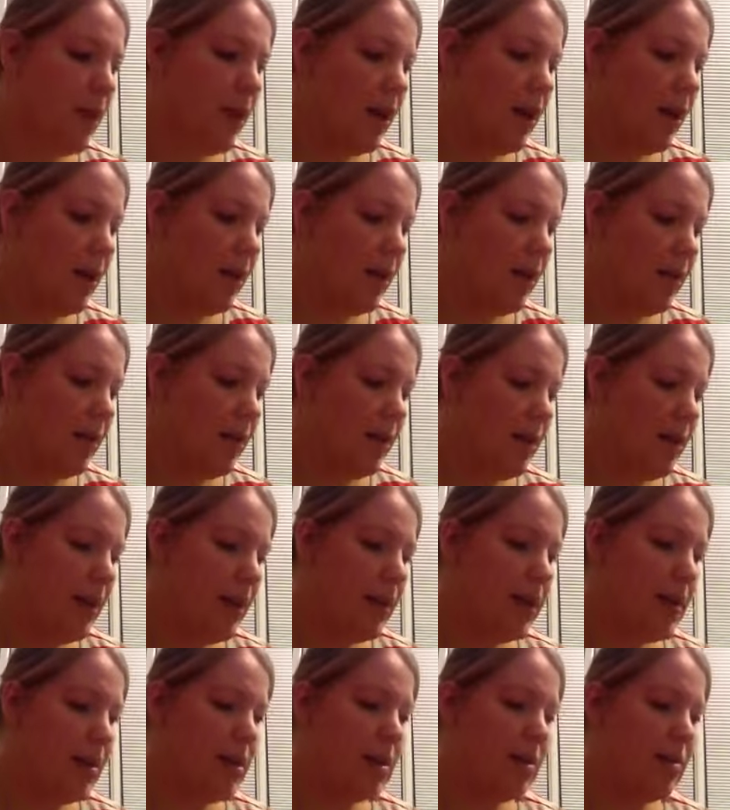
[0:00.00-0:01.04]

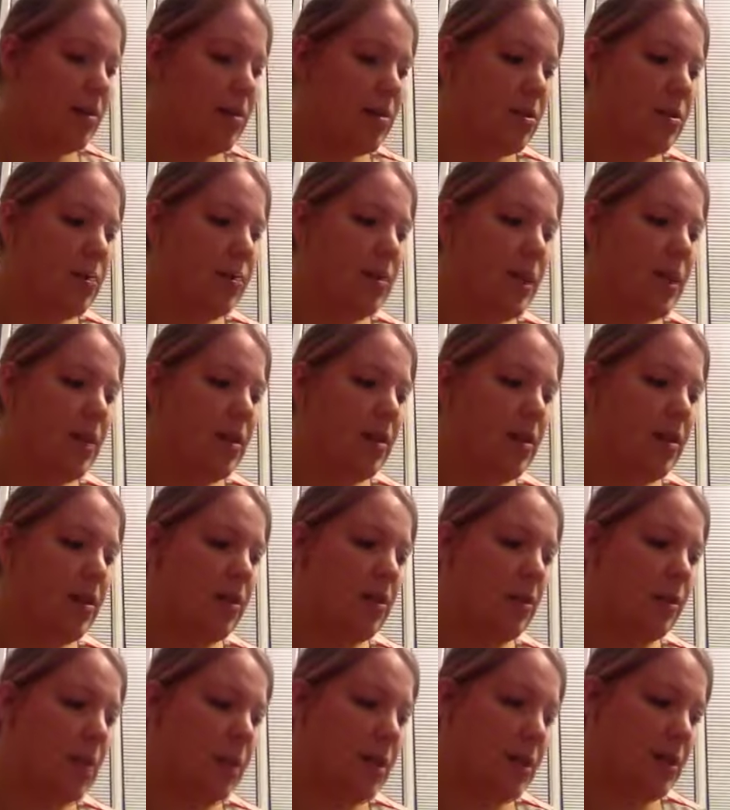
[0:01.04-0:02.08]
And this is also based on
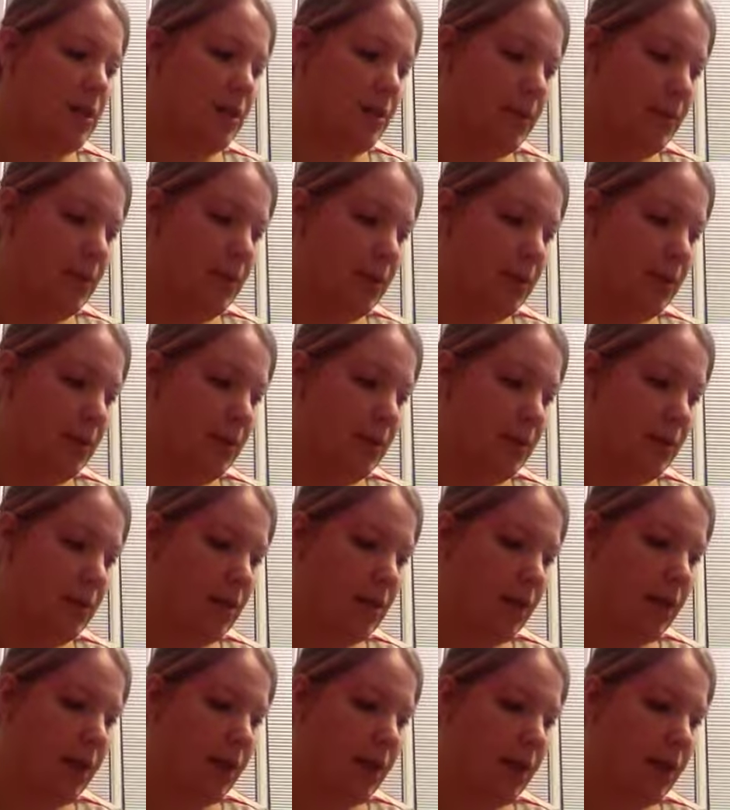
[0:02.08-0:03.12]
the wind speed,
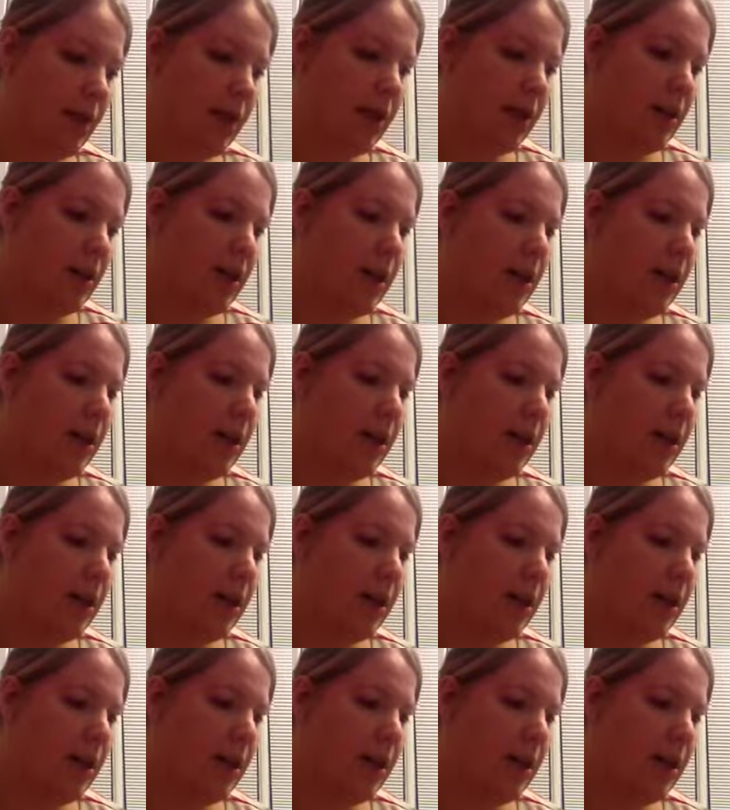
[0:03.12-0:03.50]
okay?